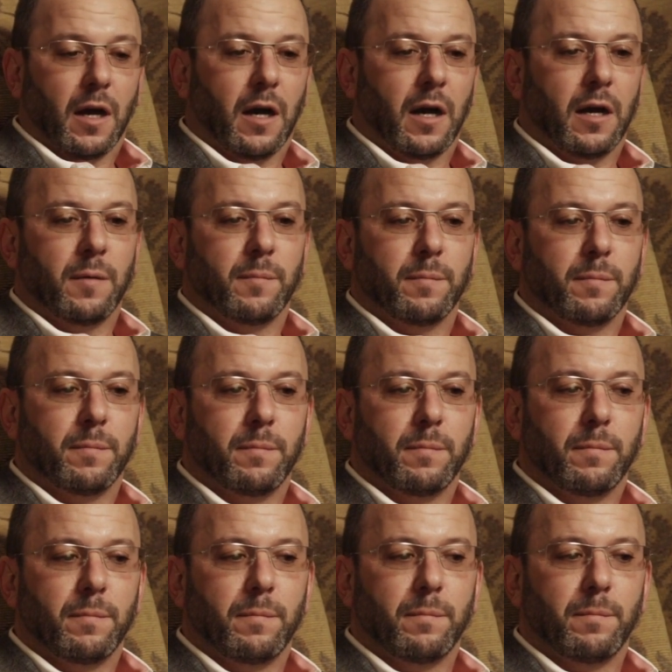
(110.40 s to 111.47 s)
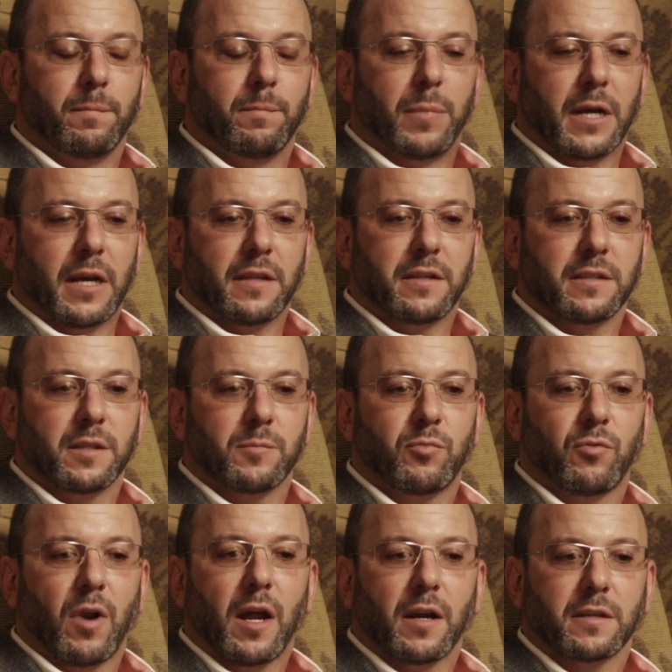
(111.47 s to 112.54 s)
um, but I think the
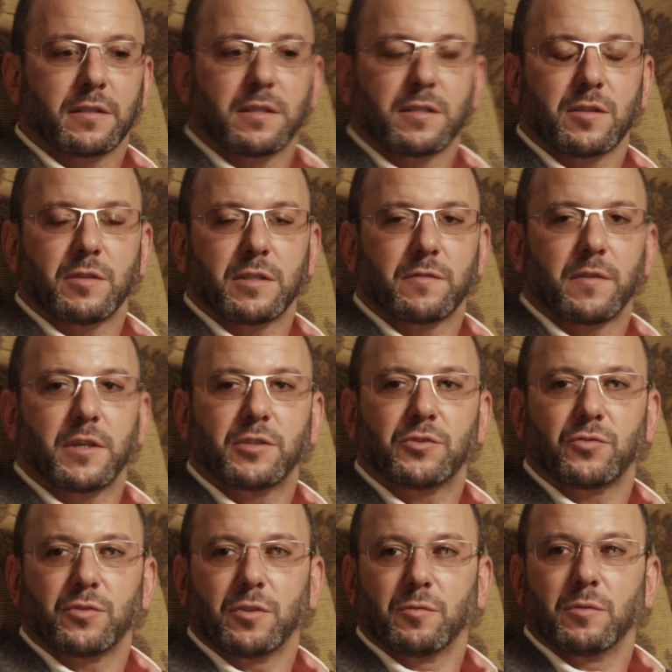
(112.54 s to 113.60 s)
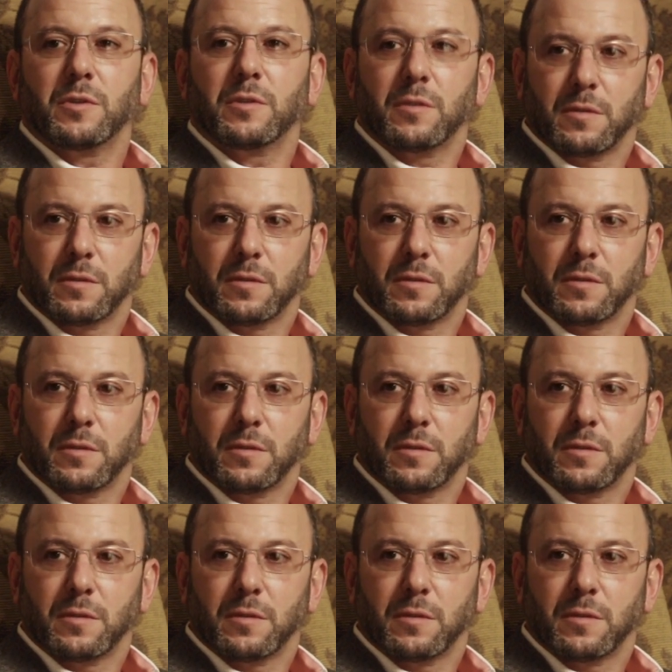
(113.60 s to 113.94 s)
product is always very true.